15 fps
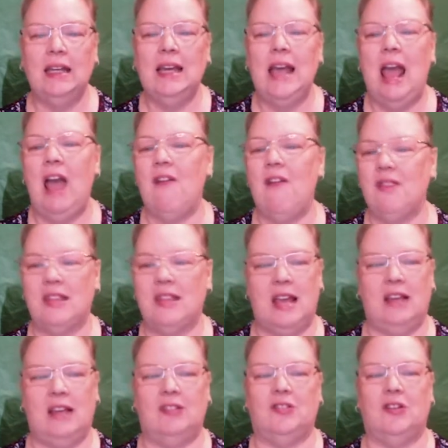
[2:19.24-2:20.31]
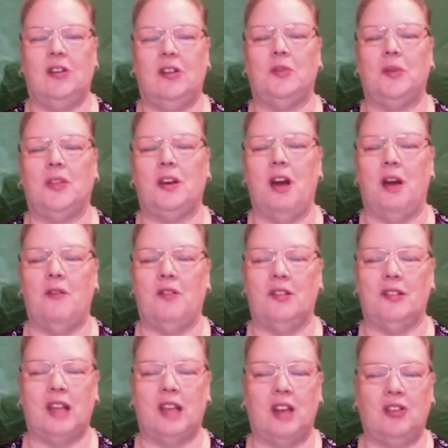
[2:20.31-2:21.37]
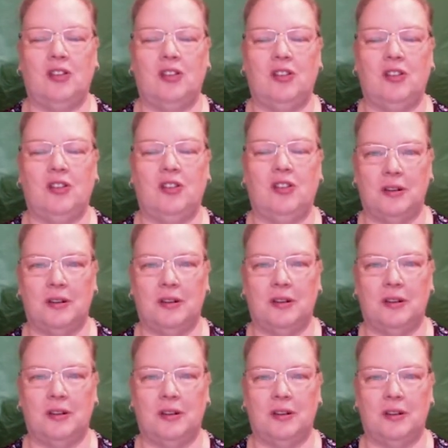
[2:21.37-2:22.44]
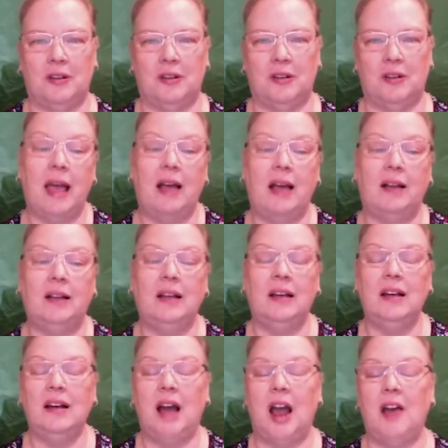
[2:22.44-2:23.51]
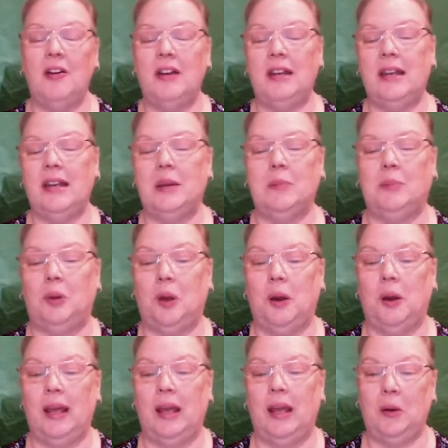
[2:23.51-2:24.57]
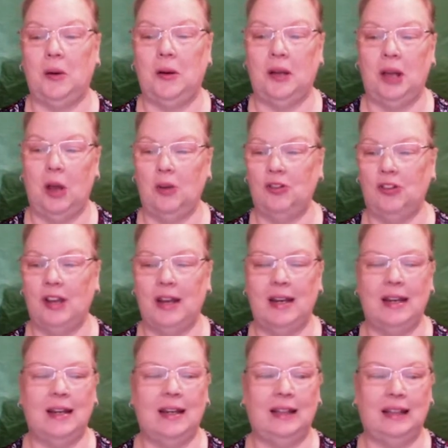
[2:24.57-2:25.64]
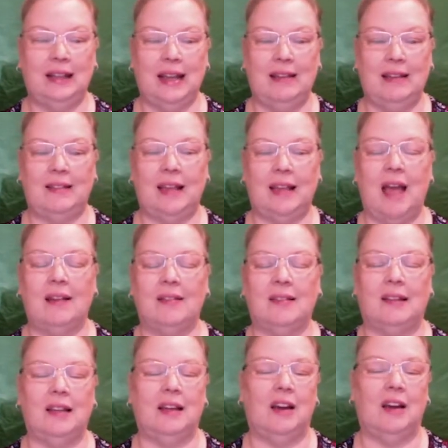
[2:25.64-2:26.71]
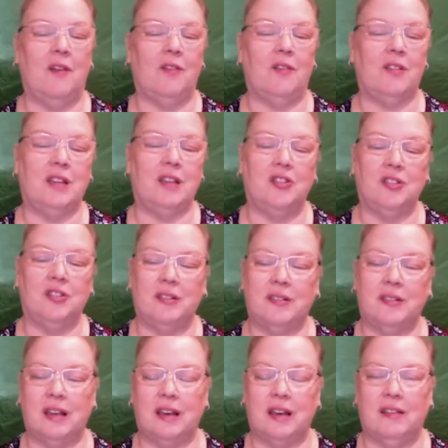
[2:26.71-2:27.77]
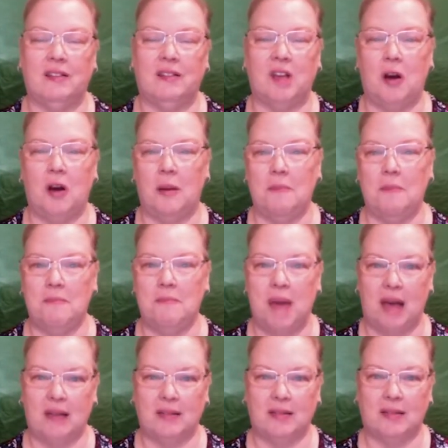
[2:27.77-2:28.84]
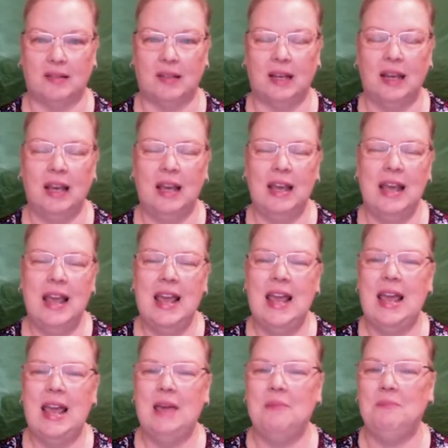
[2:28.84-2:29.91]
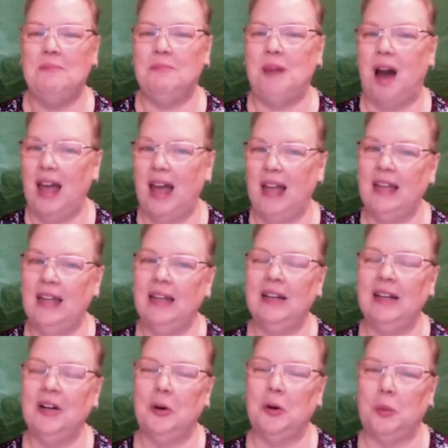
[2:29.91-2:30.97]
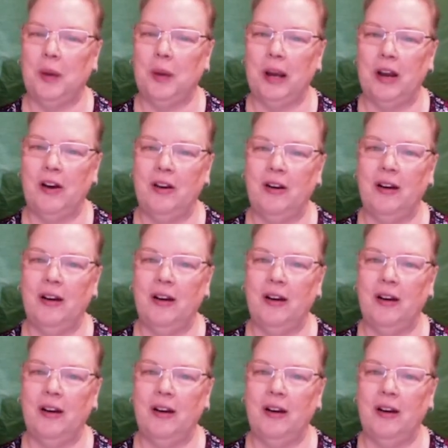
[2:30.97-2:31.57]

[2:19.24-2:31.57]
Everything starts with conversation, whether it's making a sale, hiring an employee, or negotiating a lease. Excellent conversation skills are a must. In my career,